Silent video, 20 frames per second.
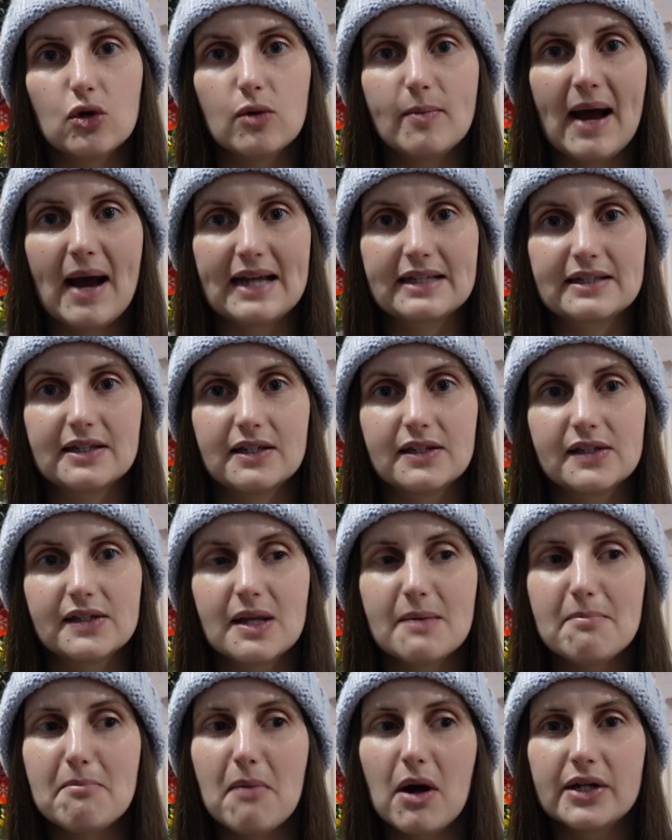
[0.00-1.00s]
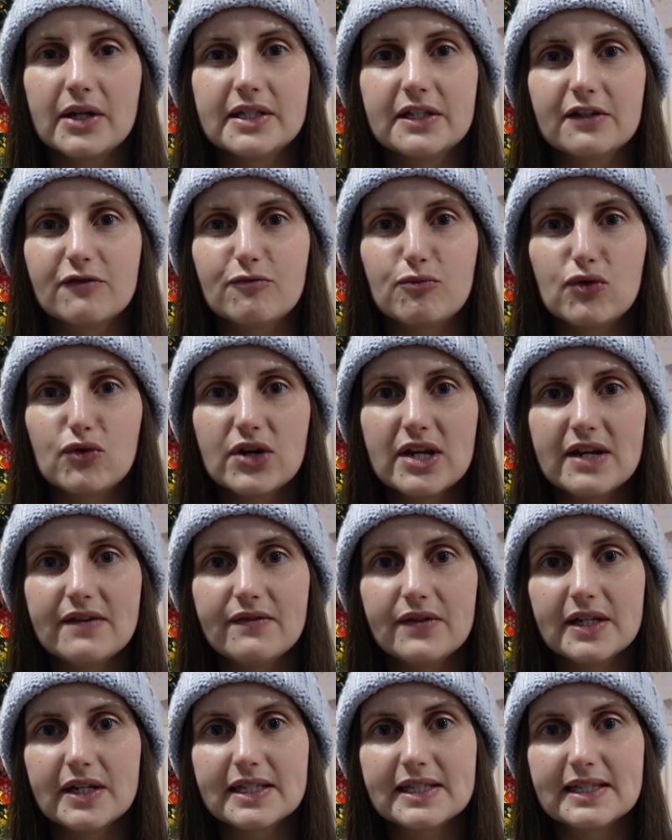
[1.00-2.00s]
or patterns that might have
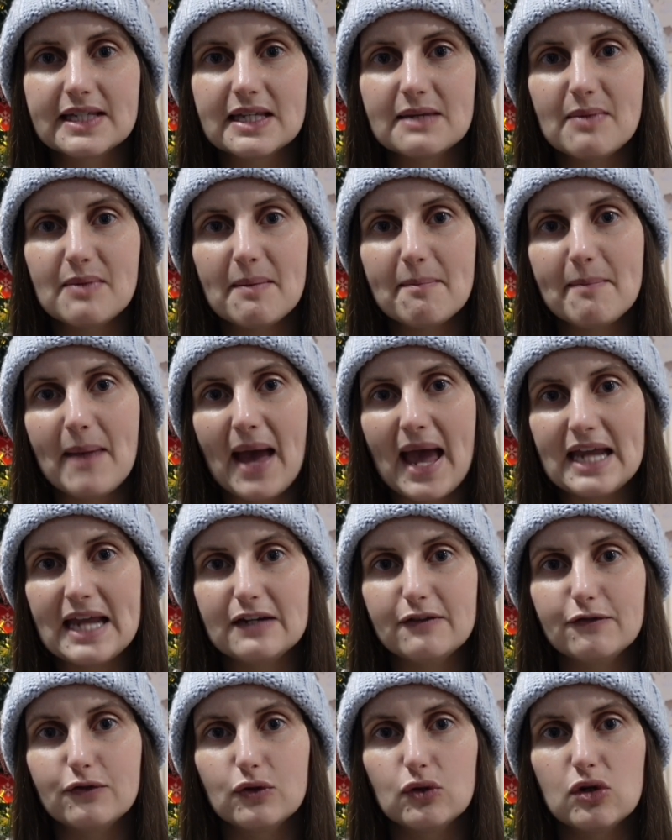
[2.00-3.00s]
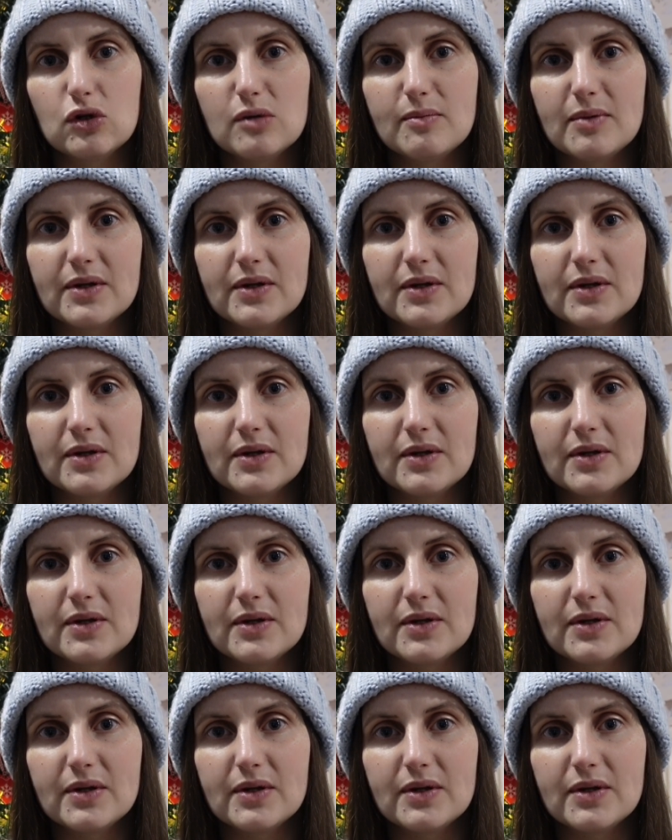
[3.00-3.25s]
previously been paid for,